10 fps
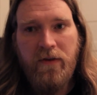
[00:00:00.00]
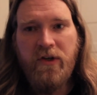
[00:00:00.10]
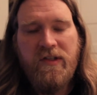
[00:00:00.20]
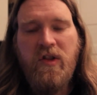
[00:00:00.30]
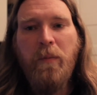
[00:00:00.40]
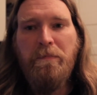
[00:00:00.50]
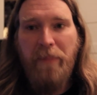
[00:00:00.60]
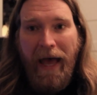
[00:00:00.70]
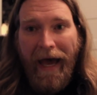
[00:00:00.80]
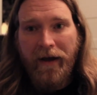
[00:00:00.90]
There is no
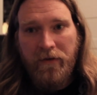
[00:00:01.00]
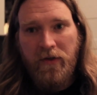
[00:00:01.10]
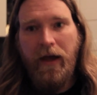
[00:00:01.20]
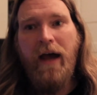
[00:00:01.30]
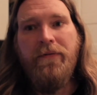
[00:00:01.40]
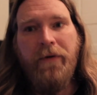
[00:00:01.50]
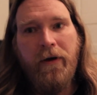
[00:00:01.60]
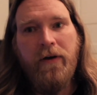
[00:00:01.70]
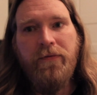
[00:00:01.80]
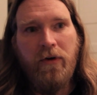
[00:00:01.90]
back to
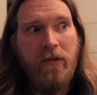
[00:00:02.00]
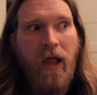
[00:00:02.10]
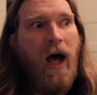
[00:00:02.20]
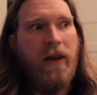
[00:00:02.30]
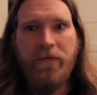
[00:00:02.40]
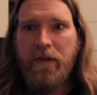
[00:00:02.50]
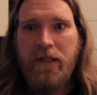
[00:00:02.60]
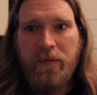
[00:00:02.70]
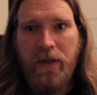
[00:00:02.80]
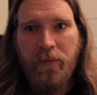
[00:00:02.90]
Africa for a lot of
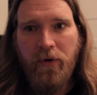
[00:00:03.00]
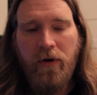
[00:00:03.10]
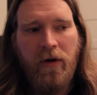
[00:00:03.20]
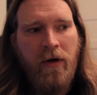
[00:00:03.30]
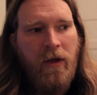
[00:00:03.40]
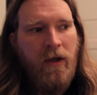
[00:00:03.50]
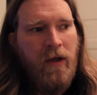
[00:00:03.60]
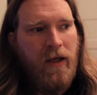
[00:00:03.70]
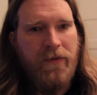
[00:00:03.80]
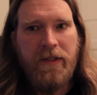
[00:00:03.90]
these people
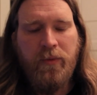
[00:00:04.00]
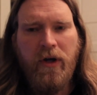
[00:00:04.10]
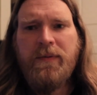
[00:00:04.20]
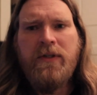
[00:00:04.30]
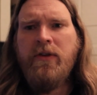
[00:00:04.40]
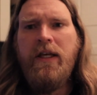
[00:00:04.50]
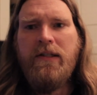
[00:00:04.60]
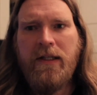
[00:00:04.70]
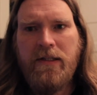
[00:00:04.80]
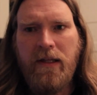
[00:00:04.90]
at this point, especially
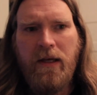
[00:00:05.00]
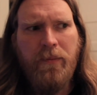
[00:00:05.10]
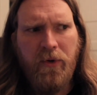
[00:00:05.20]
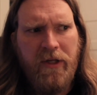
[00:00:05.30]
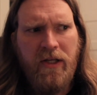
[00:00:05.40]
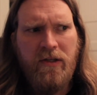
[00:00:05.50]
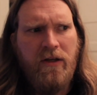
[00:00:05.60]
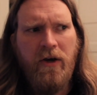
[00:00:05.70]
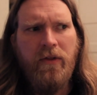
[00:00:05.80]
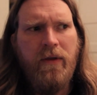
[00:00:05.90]
since the
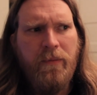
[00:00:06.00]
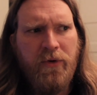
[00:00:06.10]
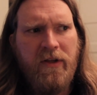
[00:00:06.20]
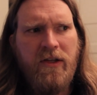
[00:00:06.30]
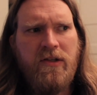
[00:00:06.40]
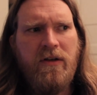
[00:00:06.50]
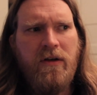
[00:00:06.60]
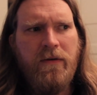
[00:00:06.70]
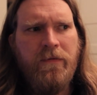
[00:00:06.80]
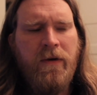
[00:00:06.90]
importation
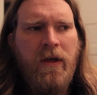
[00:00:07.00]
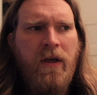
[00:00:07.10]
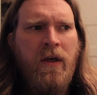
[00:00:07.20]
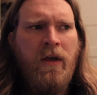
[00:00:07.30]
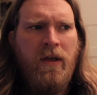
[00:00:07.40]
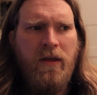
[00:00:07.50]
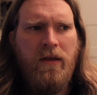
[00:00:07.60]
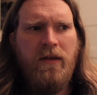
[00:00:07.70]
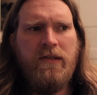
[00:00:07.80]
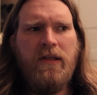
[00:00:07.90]
of
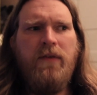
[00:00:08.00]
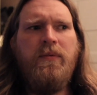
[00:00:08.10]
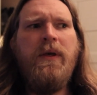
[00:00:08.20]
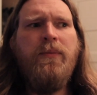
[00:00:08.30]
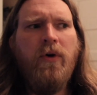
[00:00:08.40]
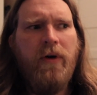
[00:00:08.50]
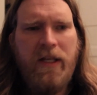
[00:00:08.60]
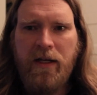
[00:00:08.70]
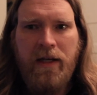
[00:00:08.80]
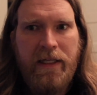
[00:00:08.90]
enslaved people
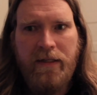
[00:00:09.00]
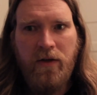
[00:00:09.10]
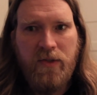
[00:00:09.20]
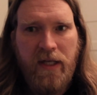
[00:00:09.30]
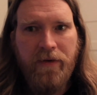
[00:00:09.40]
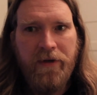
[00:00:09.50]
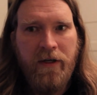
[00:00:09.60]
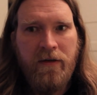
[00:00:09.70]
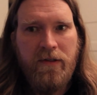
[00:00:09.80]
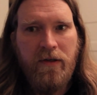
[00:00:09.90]
ended in 1807.